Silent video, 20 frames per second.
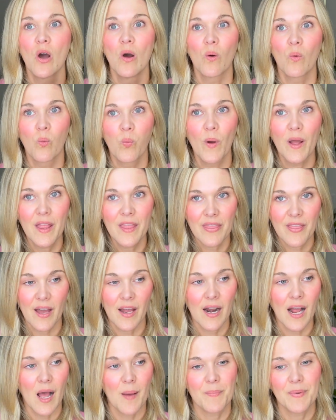When
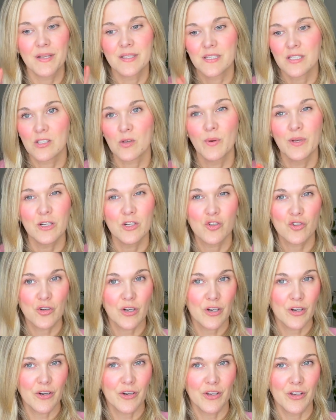that happens, it's going to
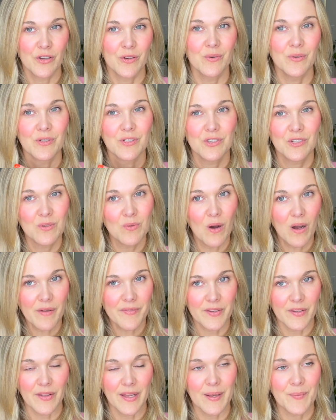trigger you to
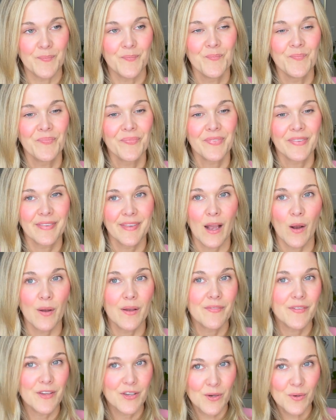ovulate. Now,
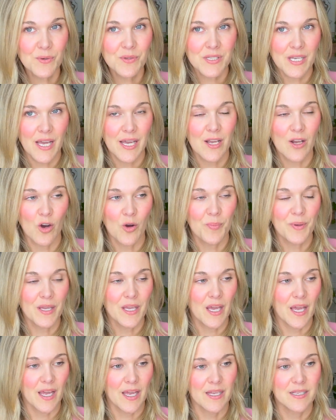if you take
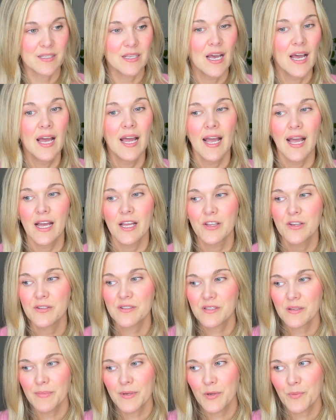OPKs and you're
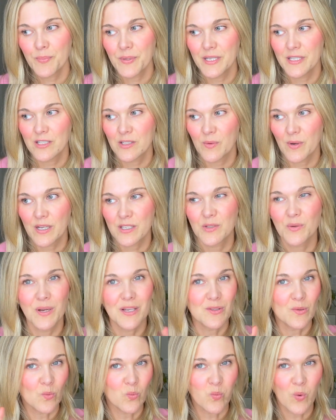somebody with PCOS who
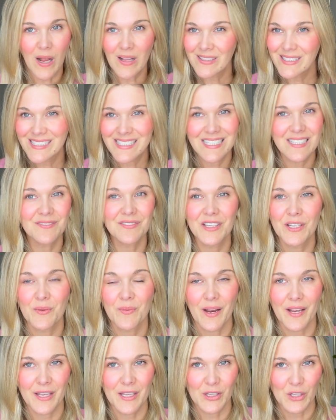has relatively
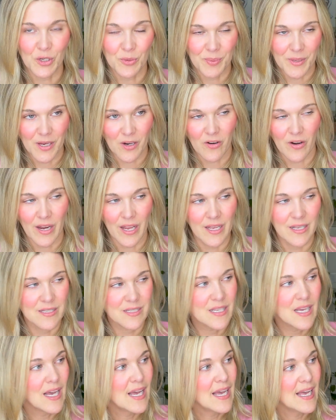regular
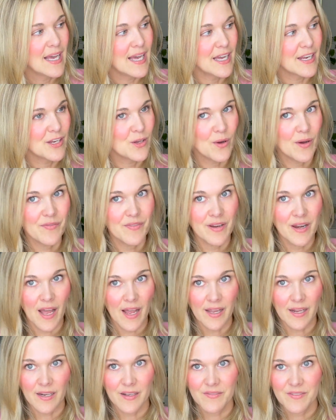periods and you have
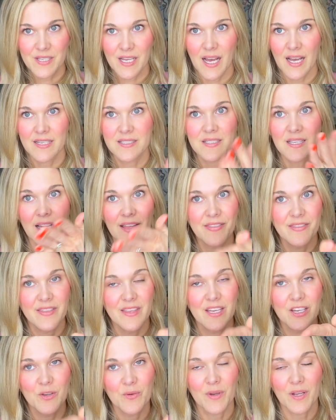negative tests and
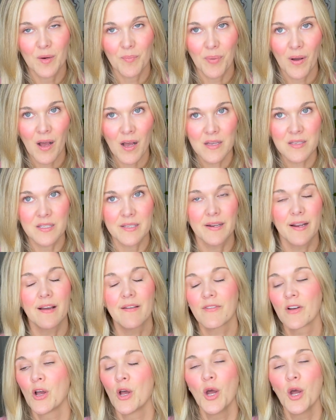then you get a positive,
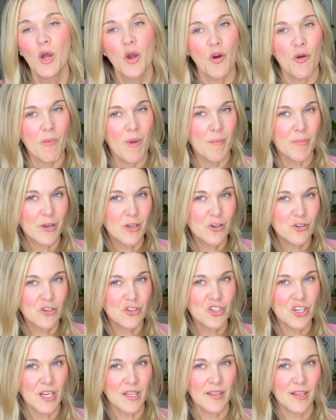remember you
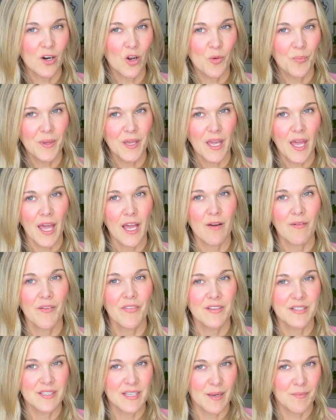should check that OPK around
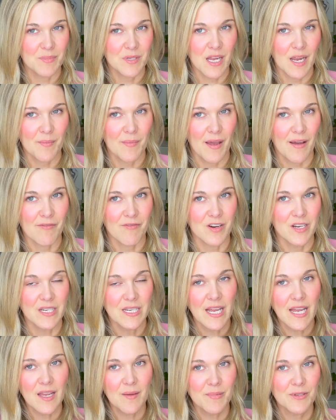the same time every
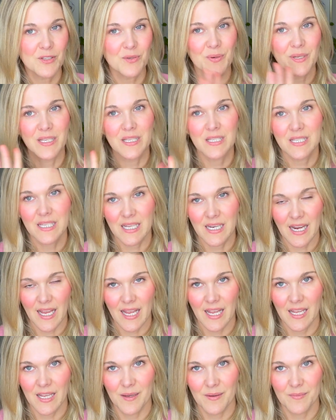day between 10
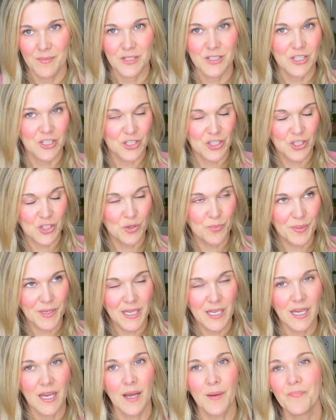a.m. to 2
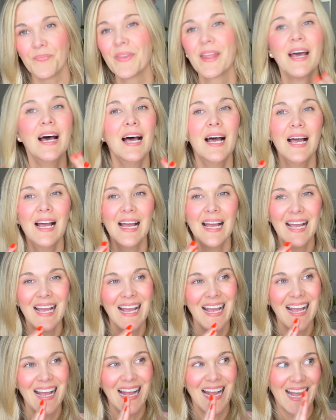p.m.
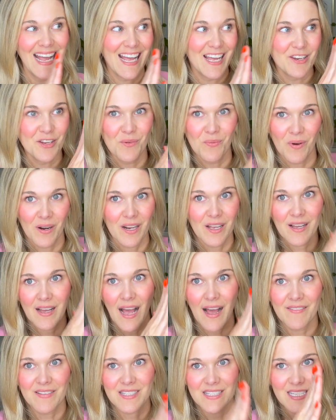And you want to
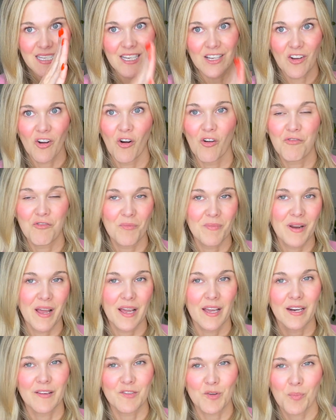have it see it go from
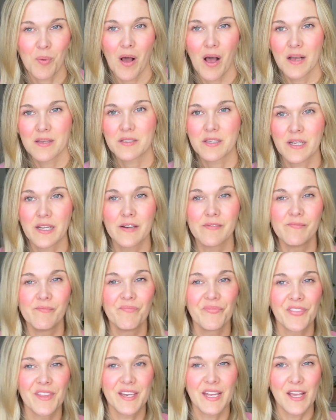negative to positive.
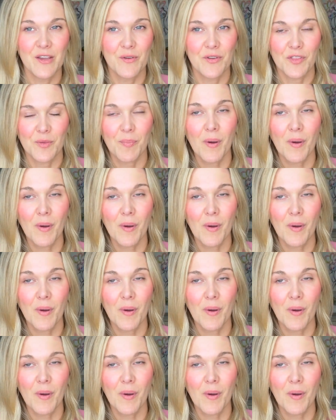The day you get the